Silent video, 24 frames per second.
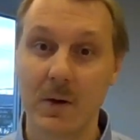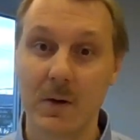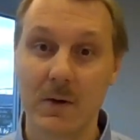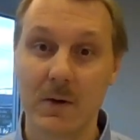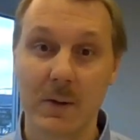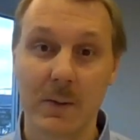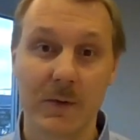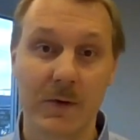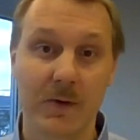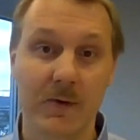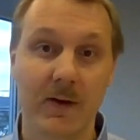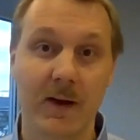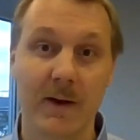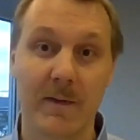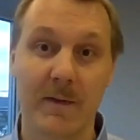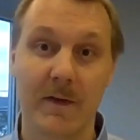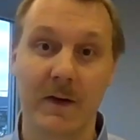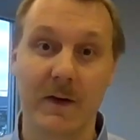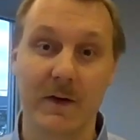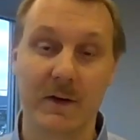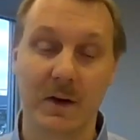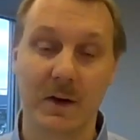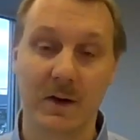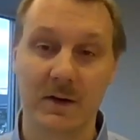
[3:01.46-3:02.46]

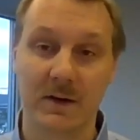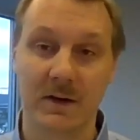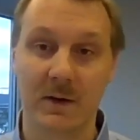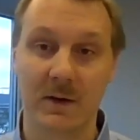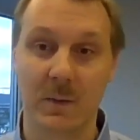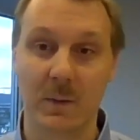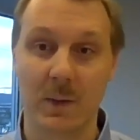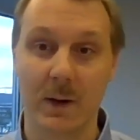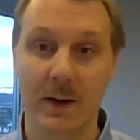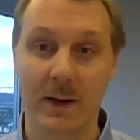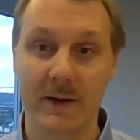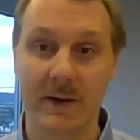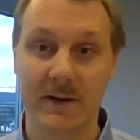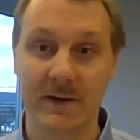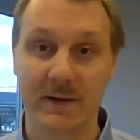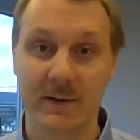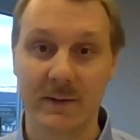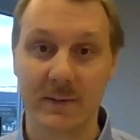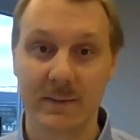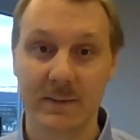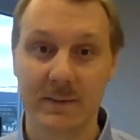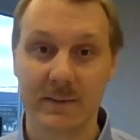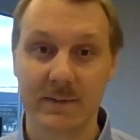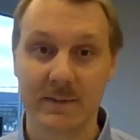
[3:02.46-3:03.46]
cryptographic toxic waste.